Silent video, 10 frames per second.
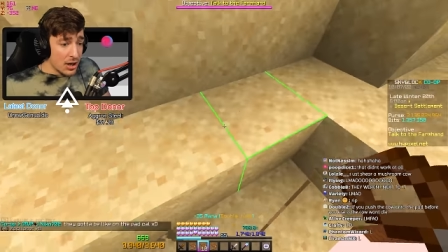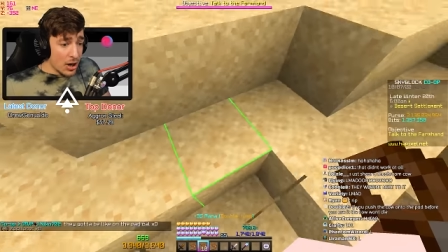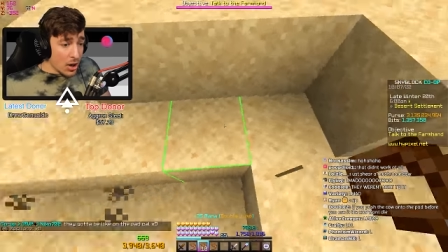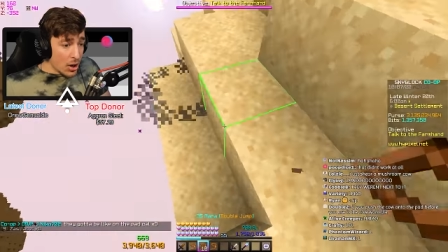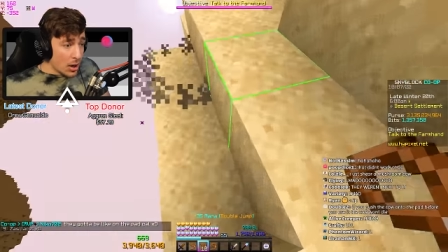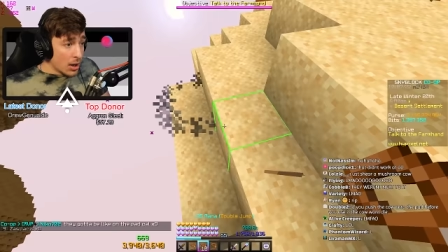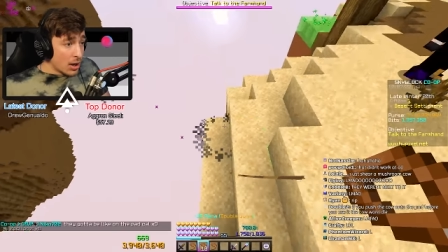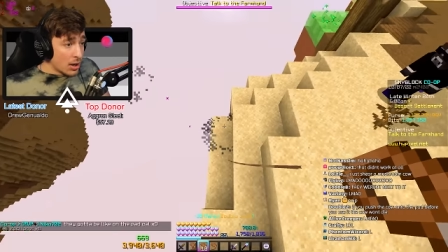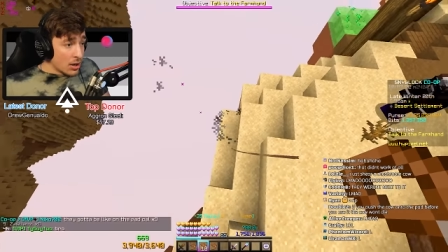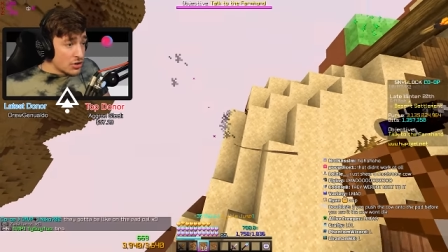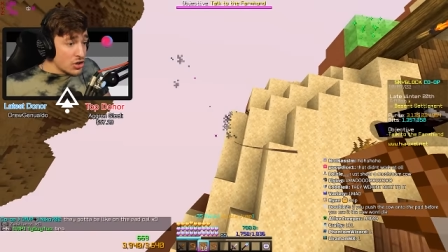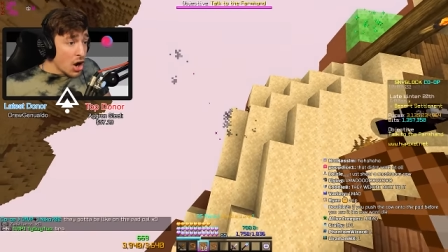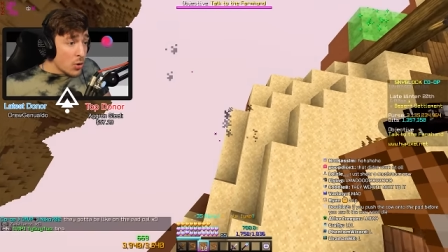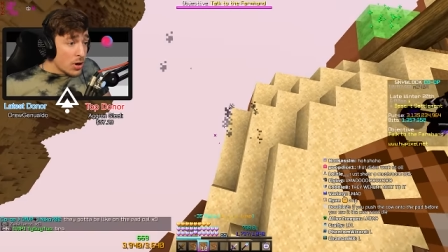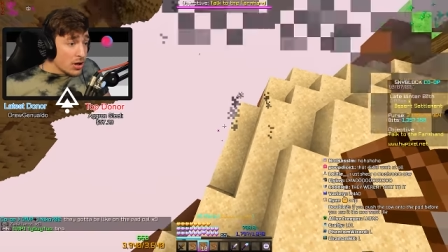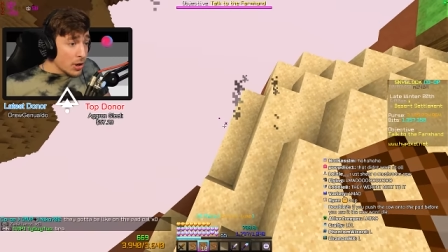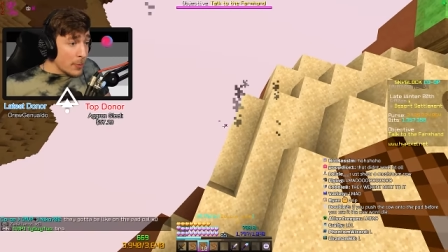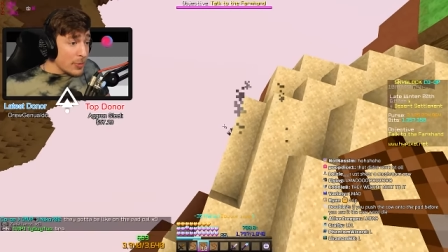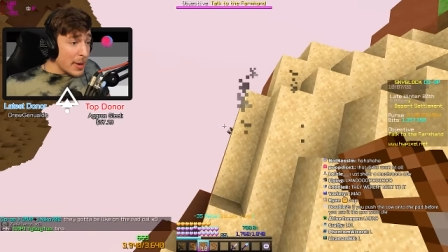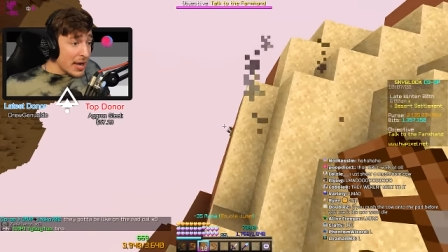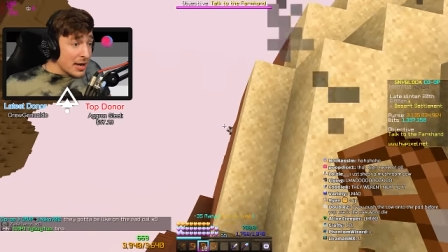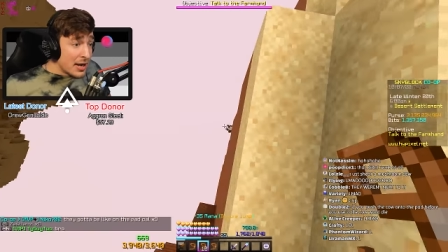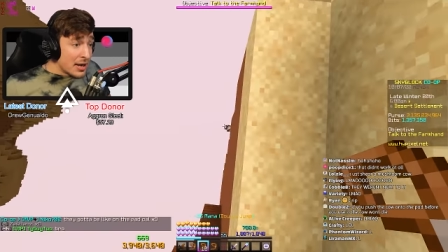Oh, no, could we be?